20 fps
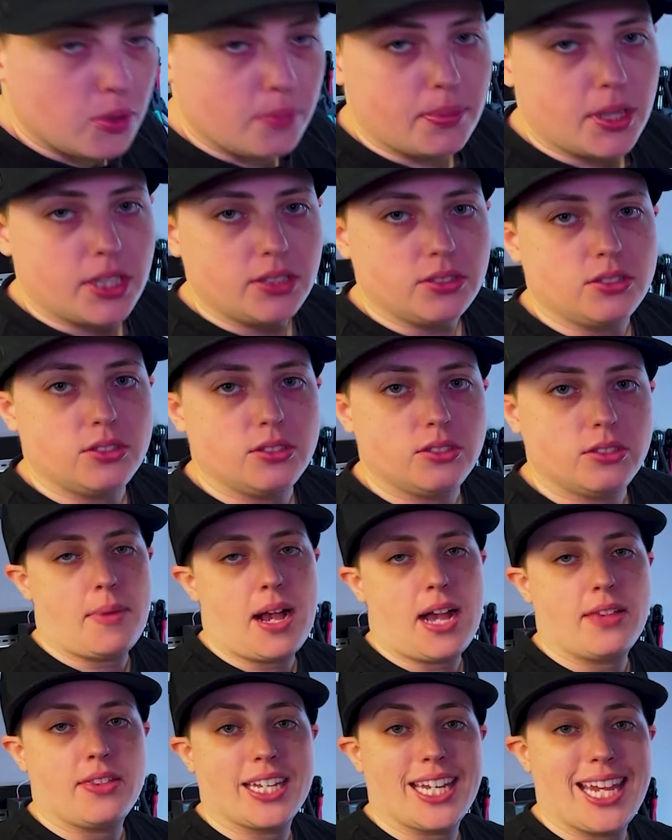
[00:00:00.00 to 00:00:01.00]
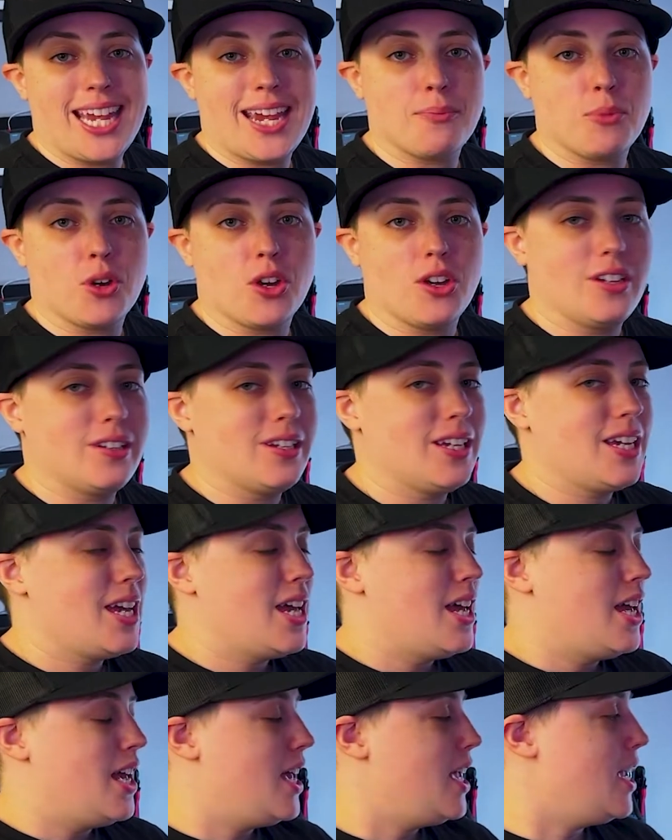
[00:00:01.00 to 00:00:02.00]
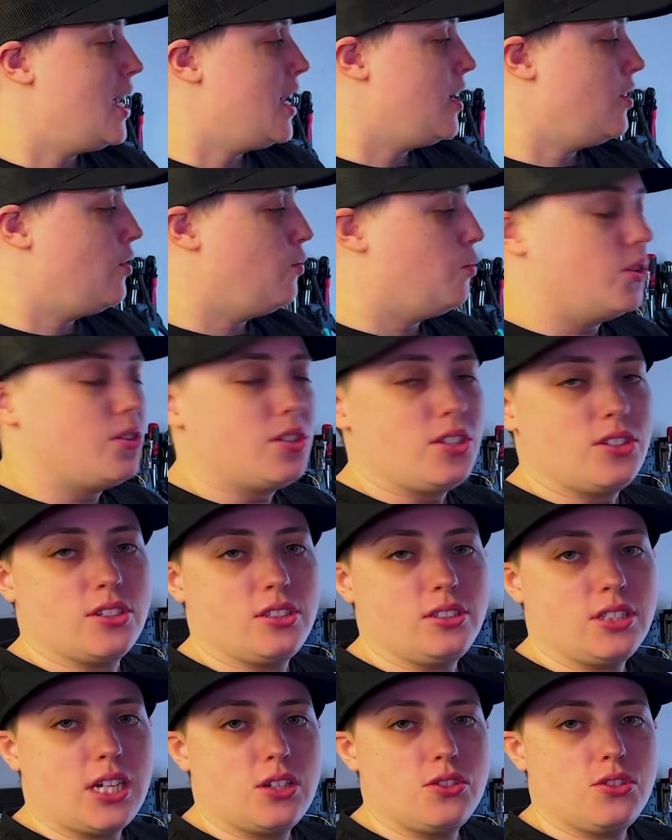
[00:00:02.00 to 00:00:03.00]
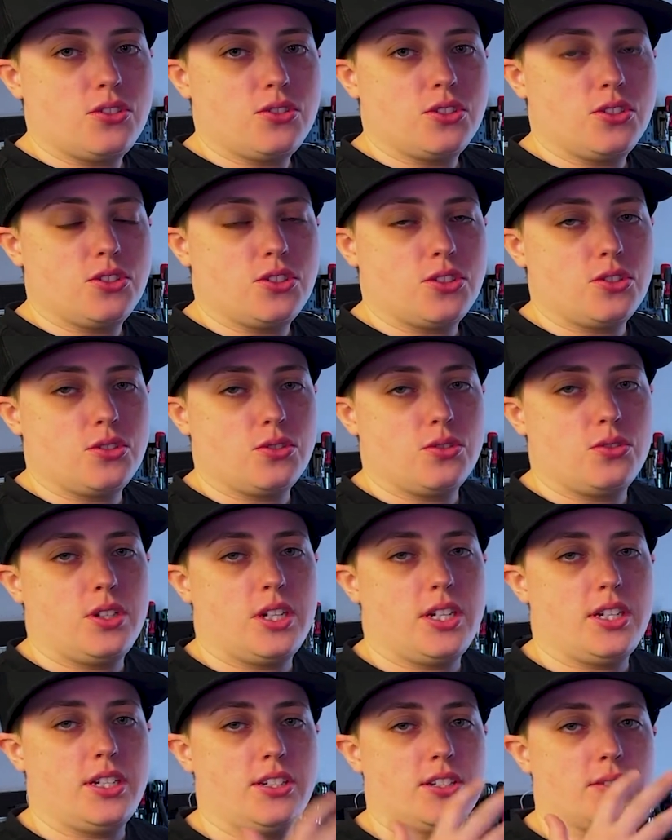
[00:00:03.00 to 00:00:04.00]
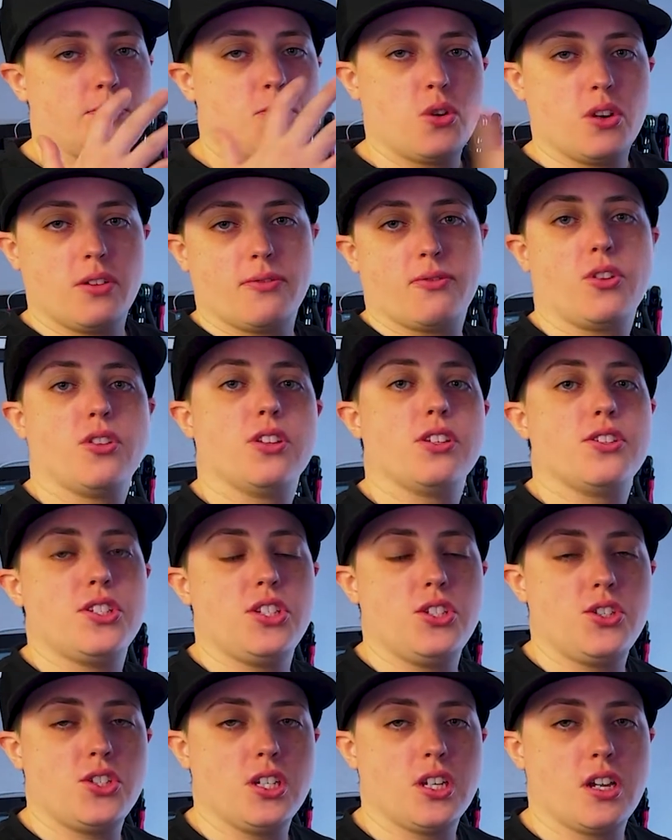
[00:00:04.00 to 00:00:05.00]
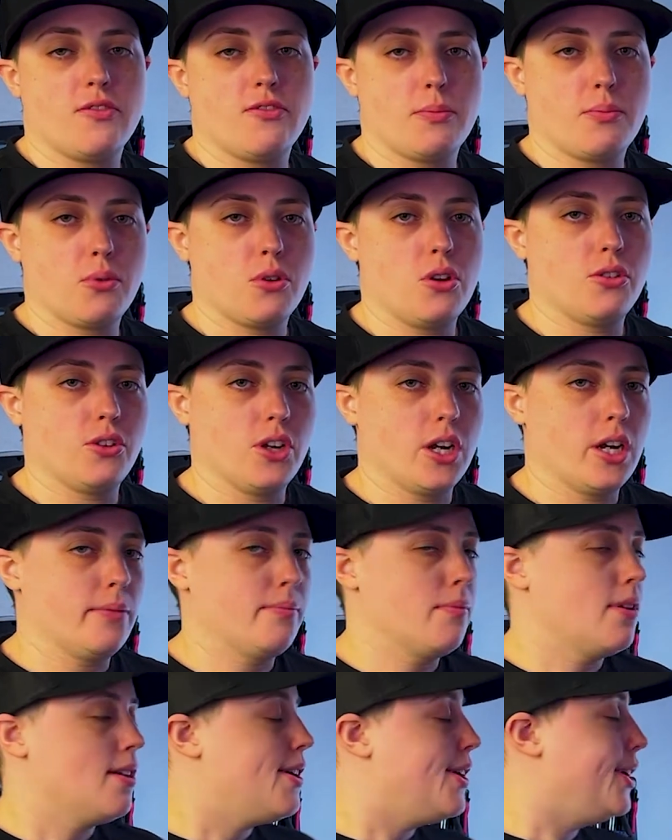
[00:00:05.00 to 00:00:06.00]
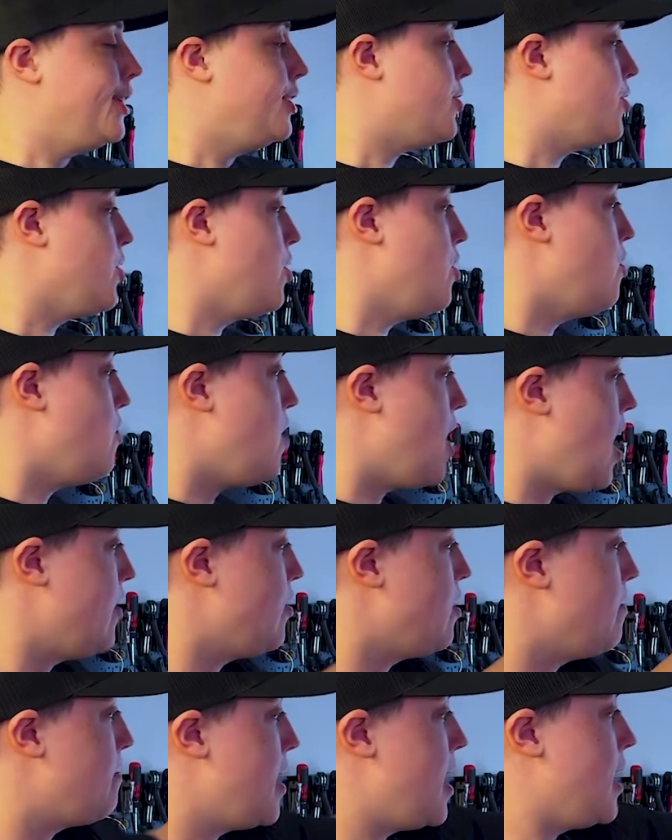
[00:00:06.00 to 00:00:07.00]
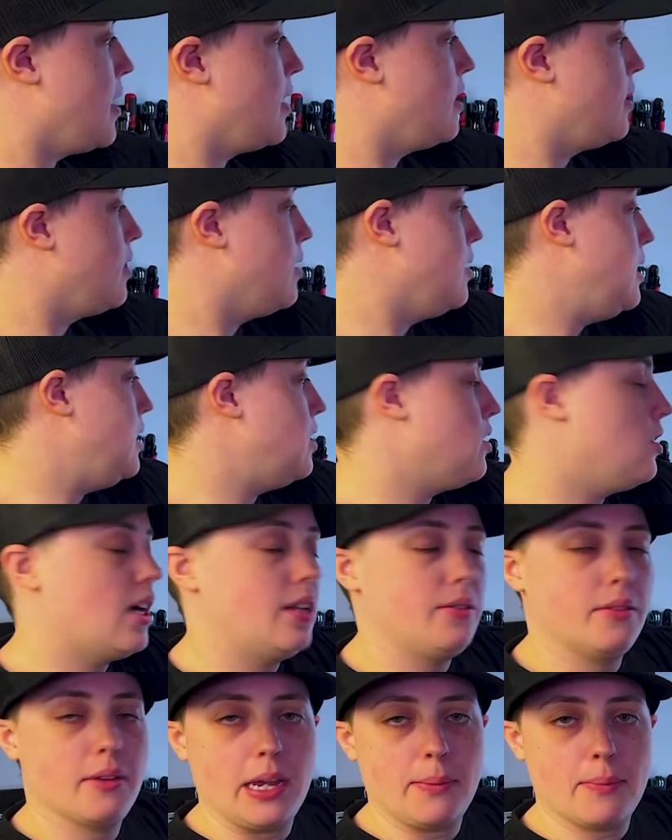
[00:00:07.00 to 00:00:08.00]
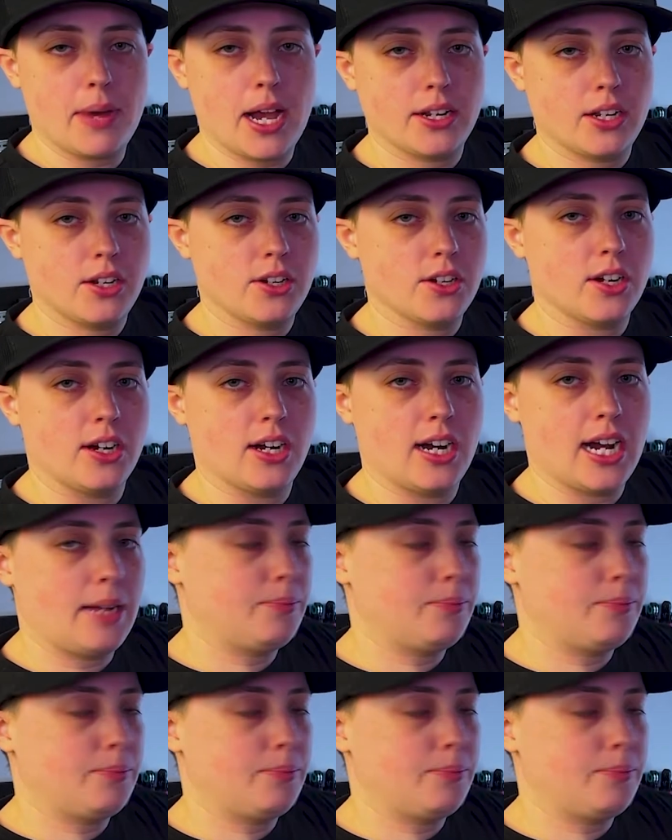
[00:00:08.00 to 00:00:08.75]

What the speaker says: buttons on the camera. And what these allow you to do is more for the teaching of a program. So on the back here on my monitor, I'm